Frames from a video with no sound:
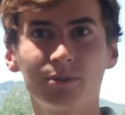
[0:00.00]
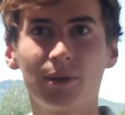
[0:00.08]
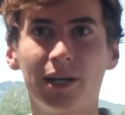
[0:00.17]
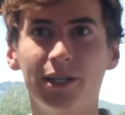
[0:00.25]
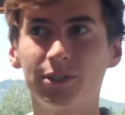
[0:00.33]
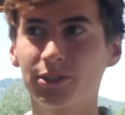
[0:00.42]

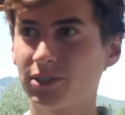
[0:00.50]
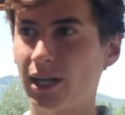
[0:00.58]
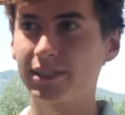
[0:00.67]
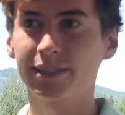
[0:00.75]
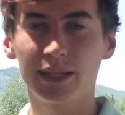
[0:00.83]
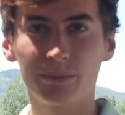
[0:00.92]
where users
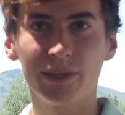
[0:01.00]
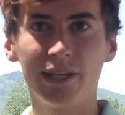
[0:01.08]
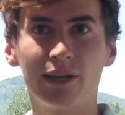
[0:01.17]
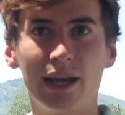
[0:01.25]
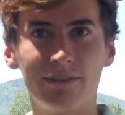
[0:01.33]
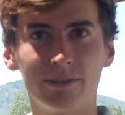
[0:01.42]
toss this up in the
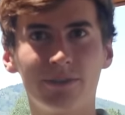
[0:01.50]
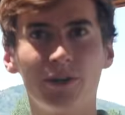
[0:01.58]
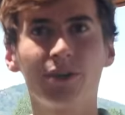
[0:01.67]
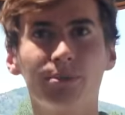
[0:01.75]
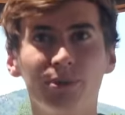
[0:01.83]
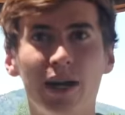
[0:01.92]
air and have it
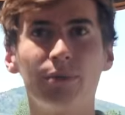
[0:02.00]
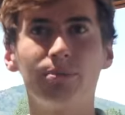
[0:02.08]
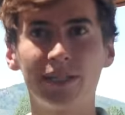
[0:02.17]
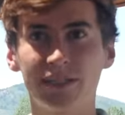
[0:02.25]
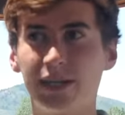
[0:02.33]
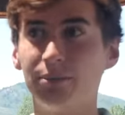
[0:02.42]
follow them around
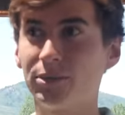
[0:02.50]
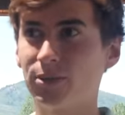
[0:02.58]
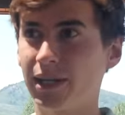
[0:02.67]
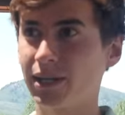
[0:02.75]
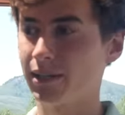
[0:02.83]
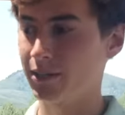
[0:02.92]
based on image
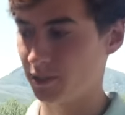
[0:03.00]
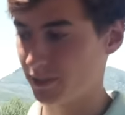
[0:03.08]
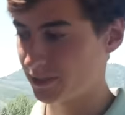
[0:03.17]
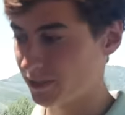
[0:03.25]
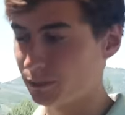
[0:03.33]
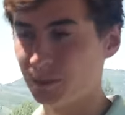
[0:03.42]
recognition
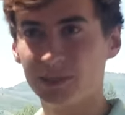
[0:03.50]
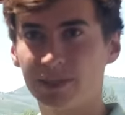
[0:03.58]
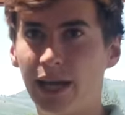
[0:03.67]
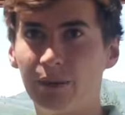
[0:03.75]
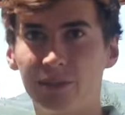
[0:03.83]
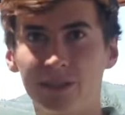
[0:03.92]
that's done real
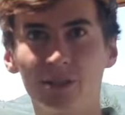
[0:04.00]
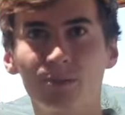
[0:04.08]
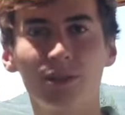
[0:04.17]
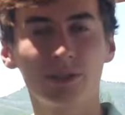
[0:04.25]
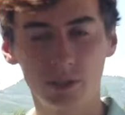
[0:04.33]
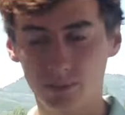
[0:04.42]
time on the
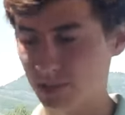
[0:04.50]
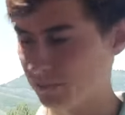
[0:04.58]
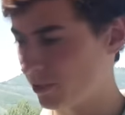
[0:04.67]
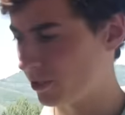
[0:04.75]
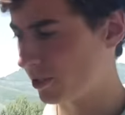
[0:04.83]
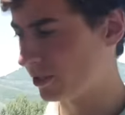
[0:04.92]
super,
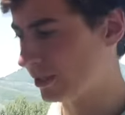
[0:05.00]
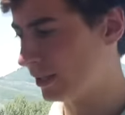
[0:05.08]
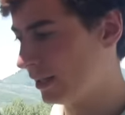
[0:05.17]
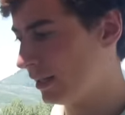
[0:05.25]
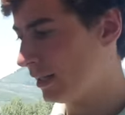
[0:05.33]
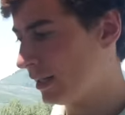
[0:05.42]
supercomputer.
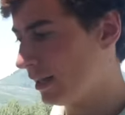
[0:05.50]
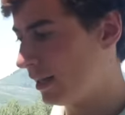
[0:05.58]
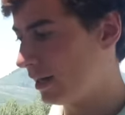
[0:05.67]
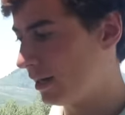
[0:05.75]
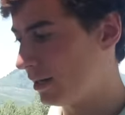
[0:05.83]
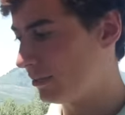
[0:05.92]

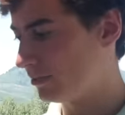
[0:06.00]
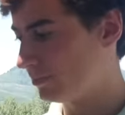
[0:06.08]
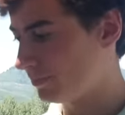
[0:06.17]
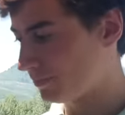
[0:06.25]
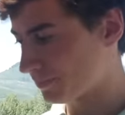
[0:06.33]
Um,